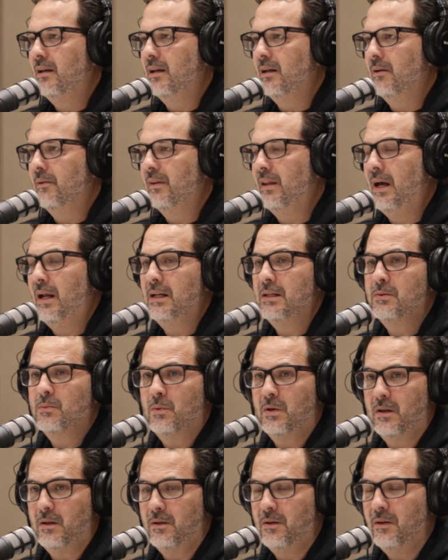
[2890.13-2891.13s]
And that is
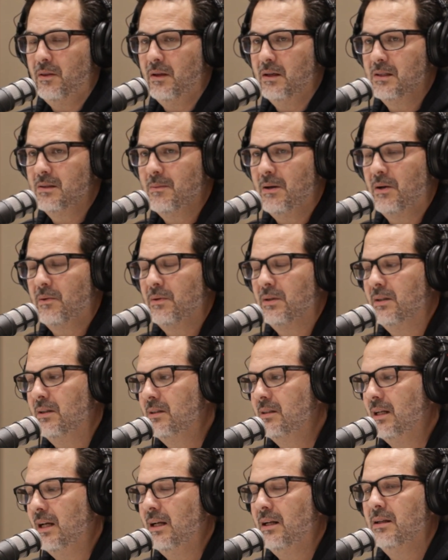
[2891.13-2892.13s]
one of the good things about real
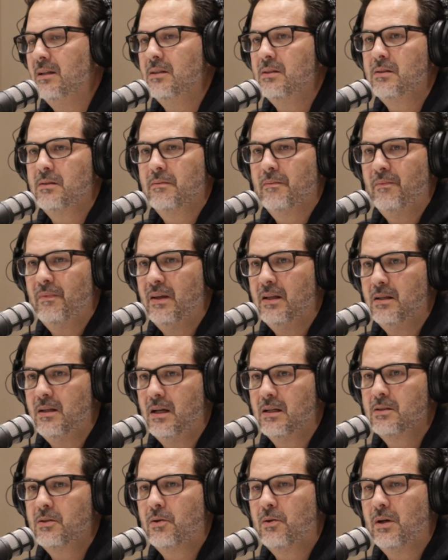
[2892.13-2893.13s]
estate is it
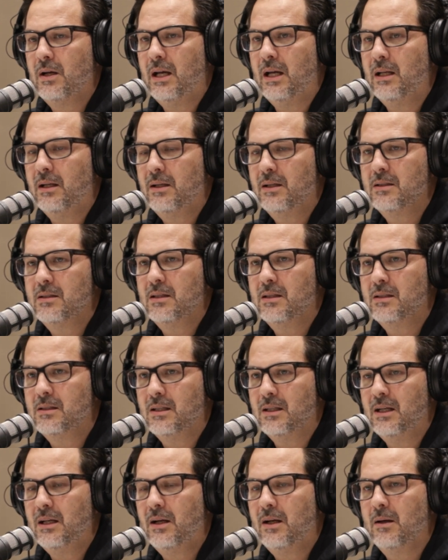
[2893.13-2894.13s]
does create
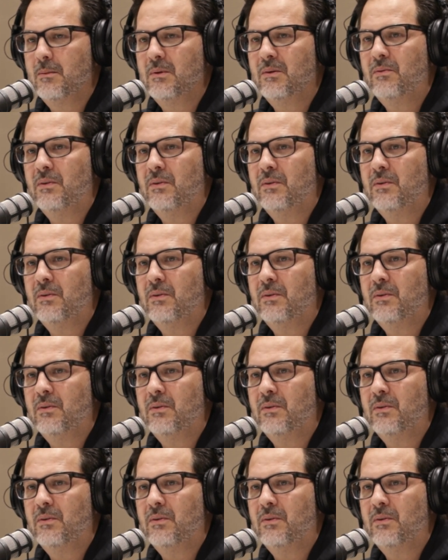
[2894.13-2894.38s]
consistent income.